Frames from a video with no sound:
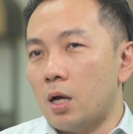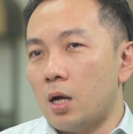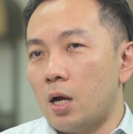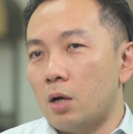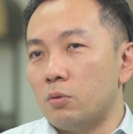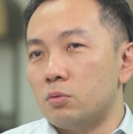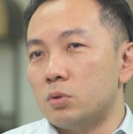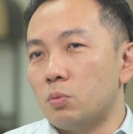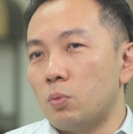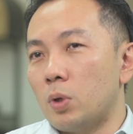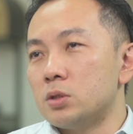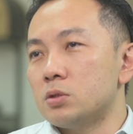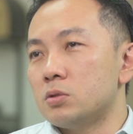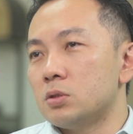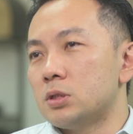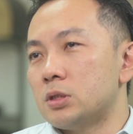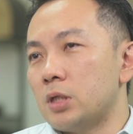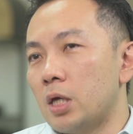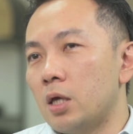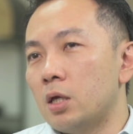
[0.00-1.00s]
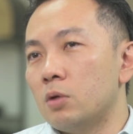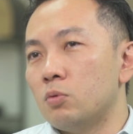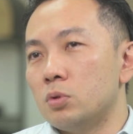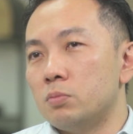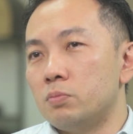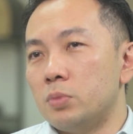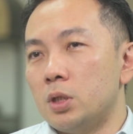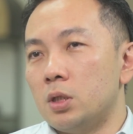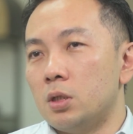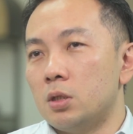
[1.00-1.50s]
I would want to say
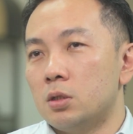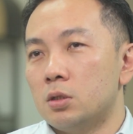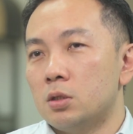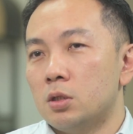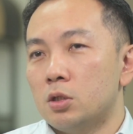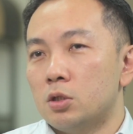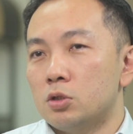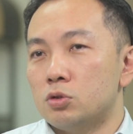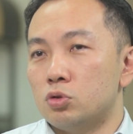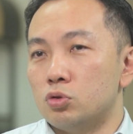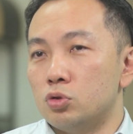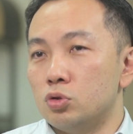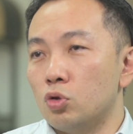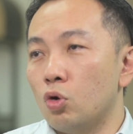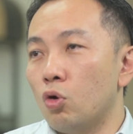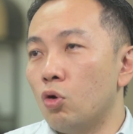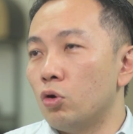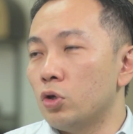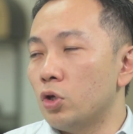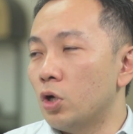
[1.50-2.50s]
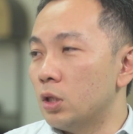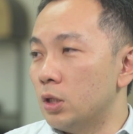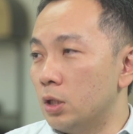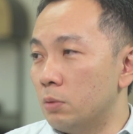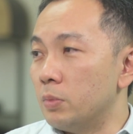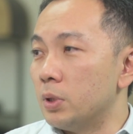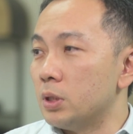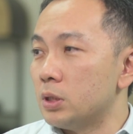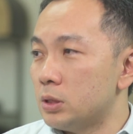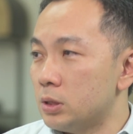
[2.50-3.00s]
would be to know your
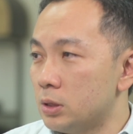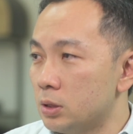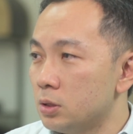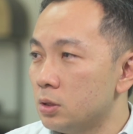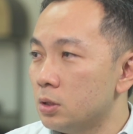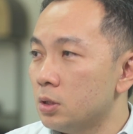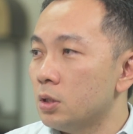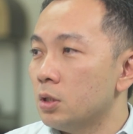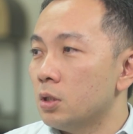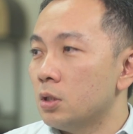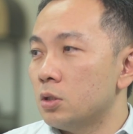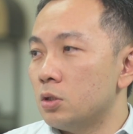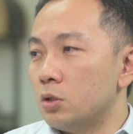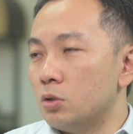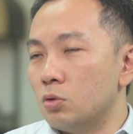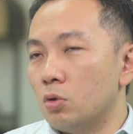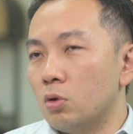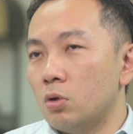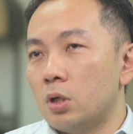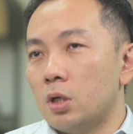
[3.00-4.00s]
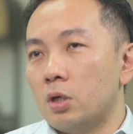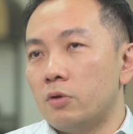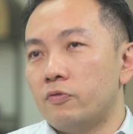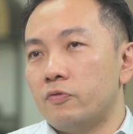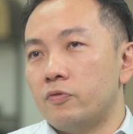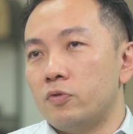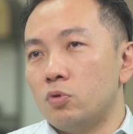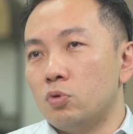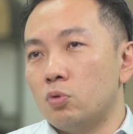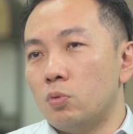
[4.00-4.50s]
limits. You know,
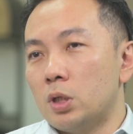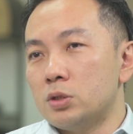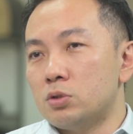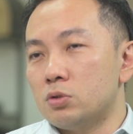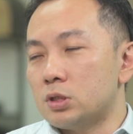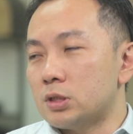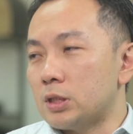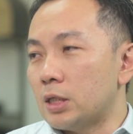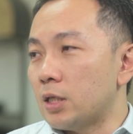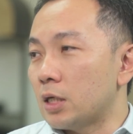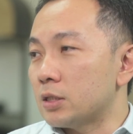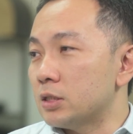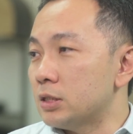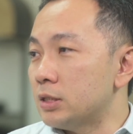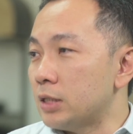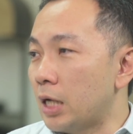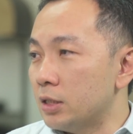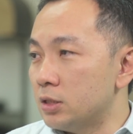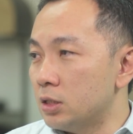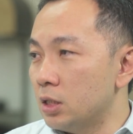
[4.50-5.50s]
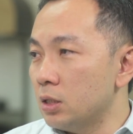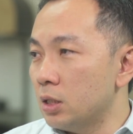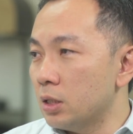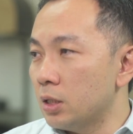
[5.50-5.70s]
if you want to start exercising